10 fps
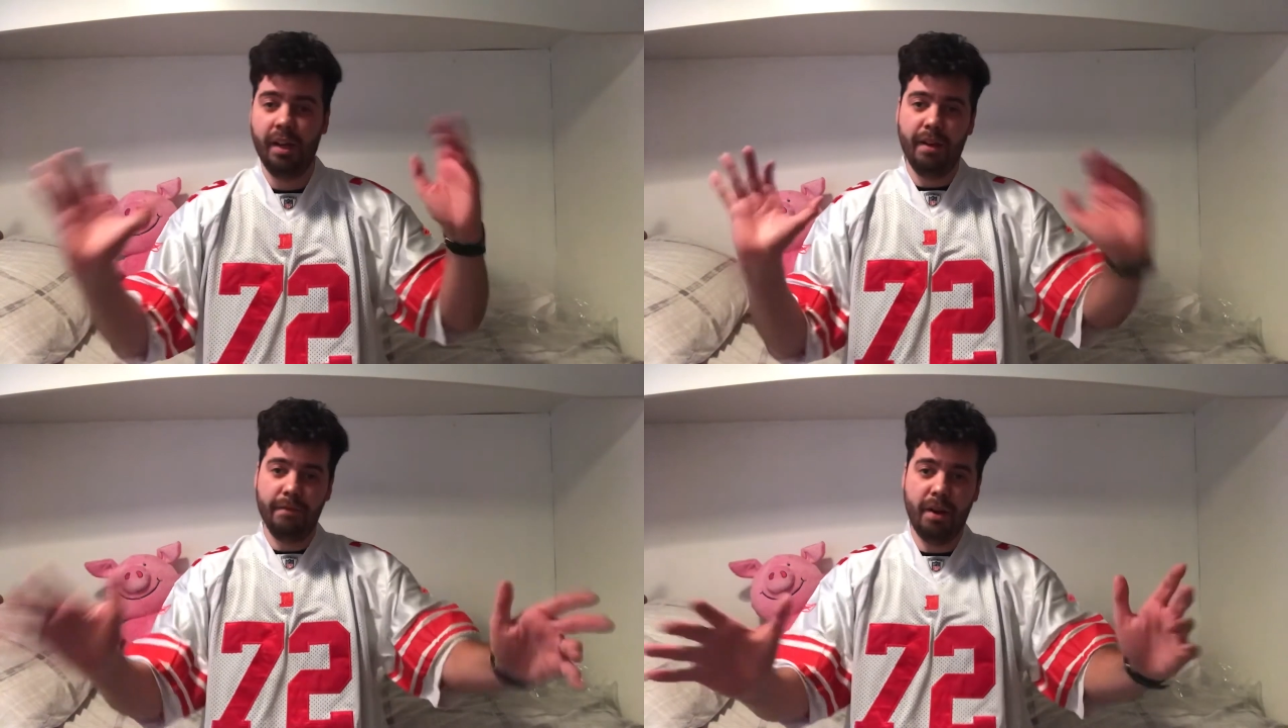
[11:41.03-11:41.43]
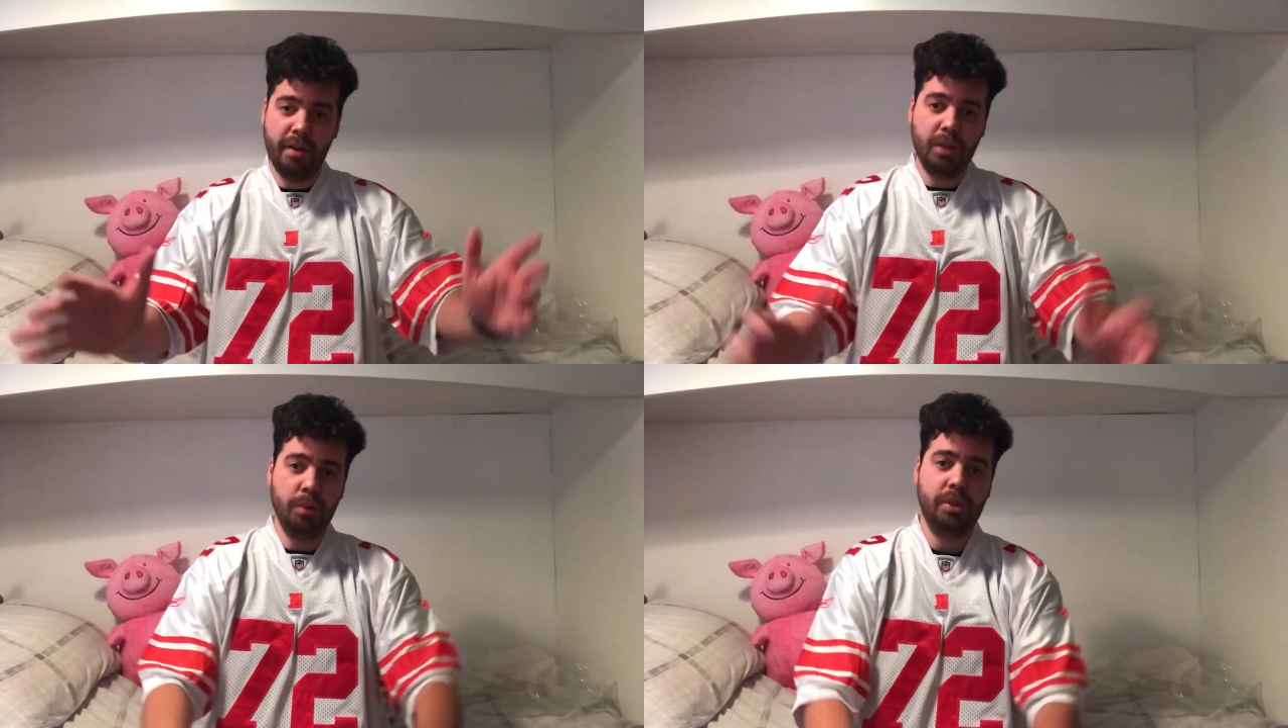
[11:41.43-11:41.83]
Very
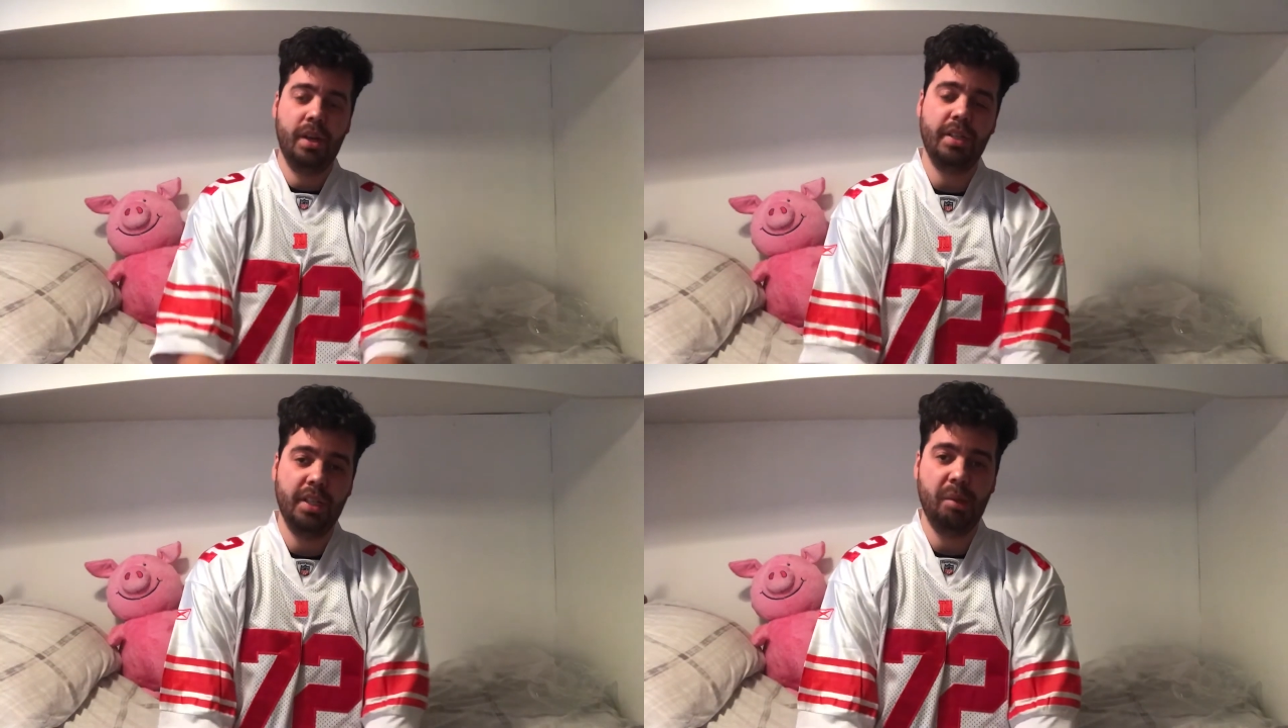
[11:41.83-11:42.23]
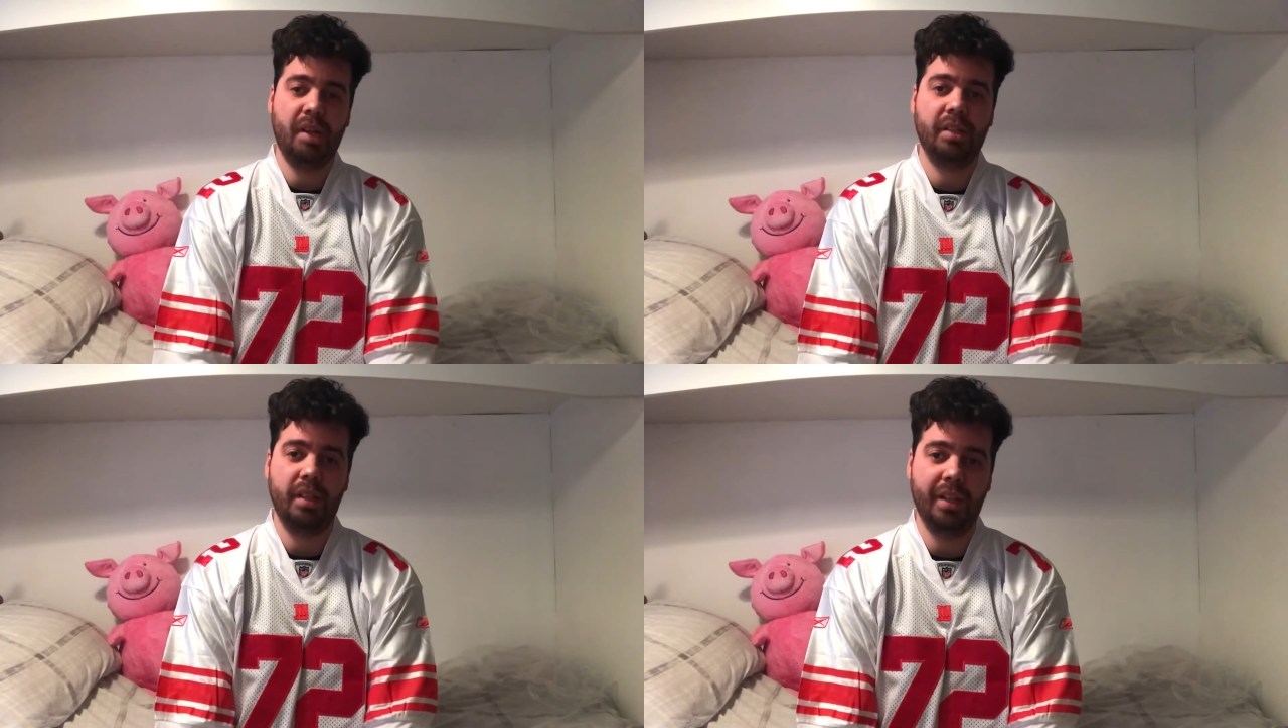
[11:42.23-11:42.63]
cool jersey to add to
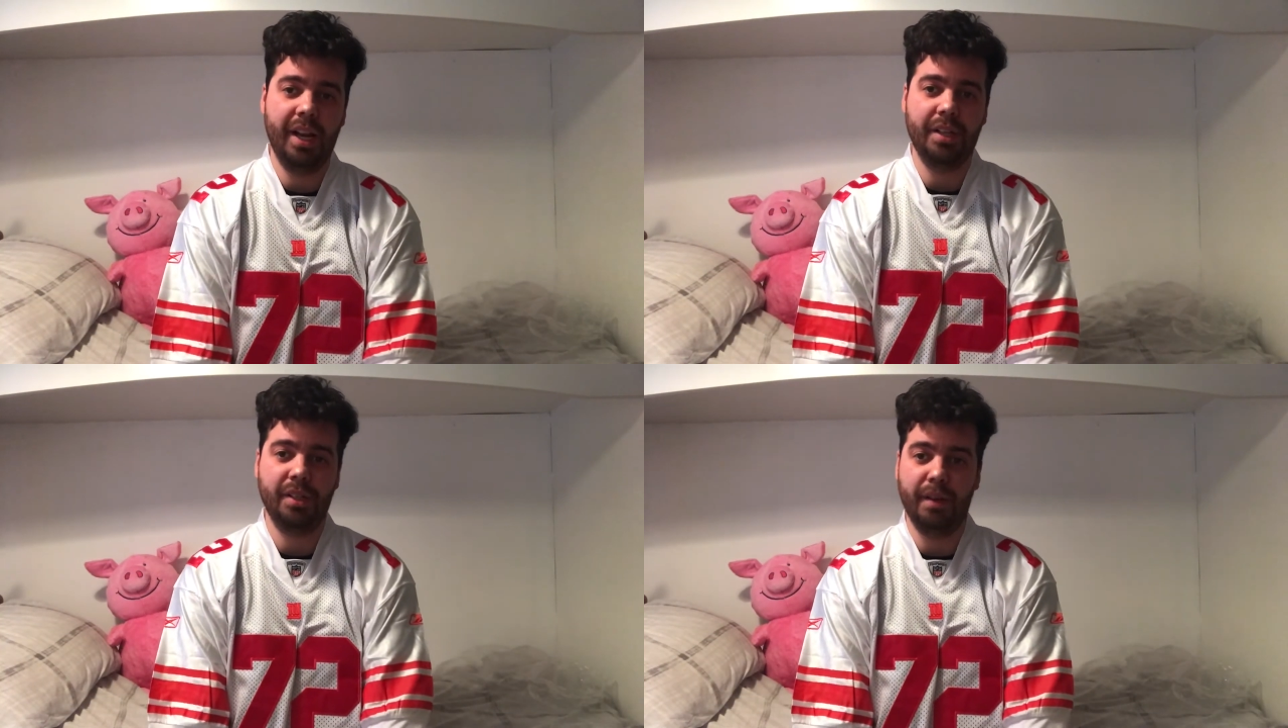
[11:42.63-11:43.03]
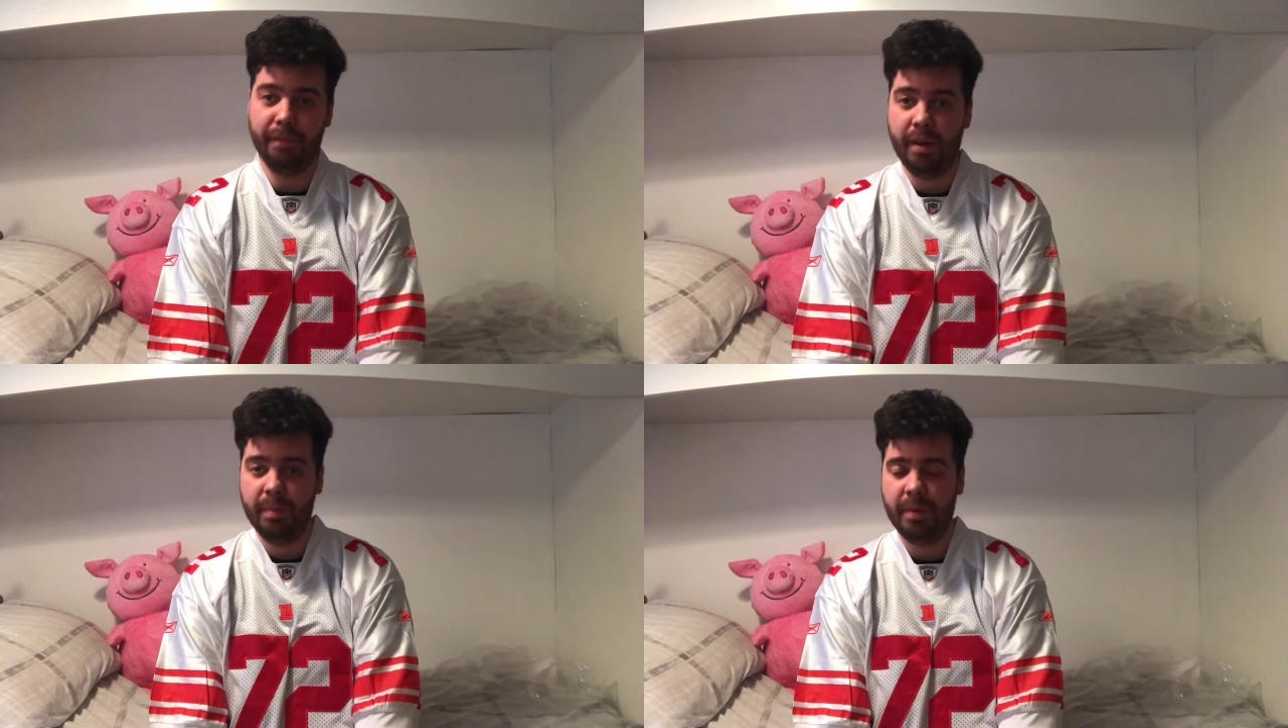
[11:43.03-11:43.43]
the collection, and very
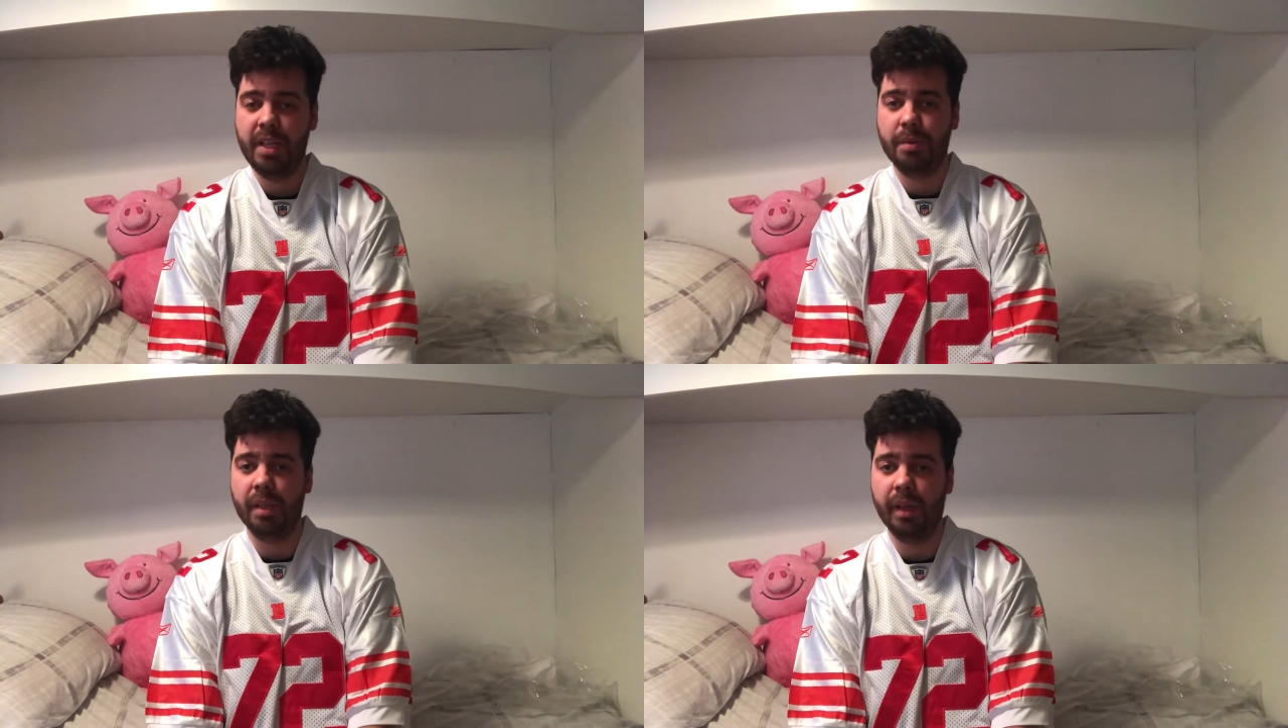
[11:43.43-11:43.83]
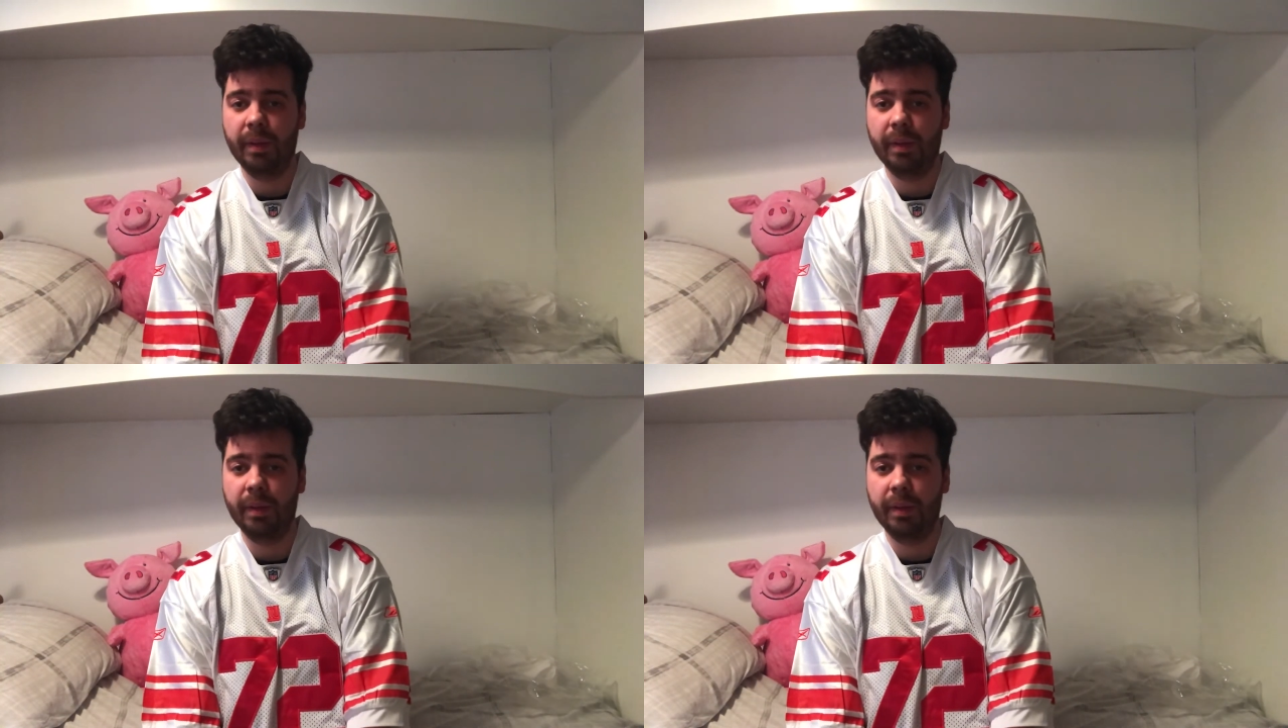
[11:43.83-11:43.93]
pleased with it.